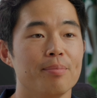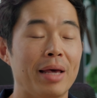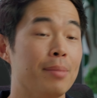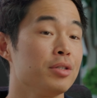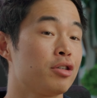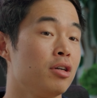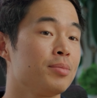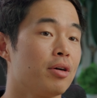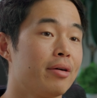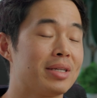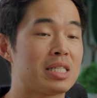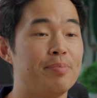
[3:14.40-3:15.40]
Payment terms
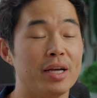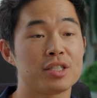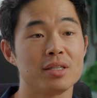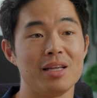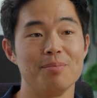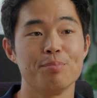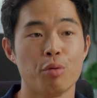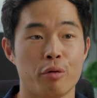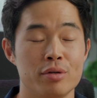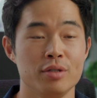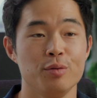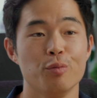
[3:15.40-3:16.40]
are especially
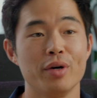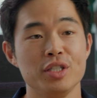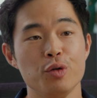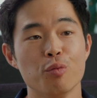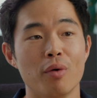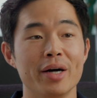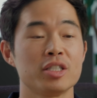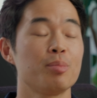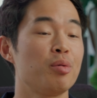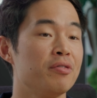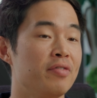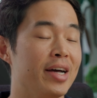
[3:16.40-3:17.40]
important when you want to
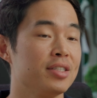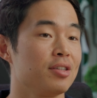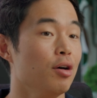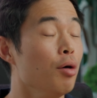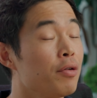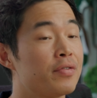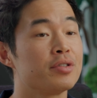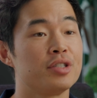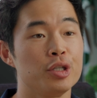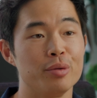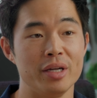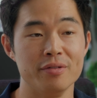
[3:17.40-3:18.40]
prevent overdue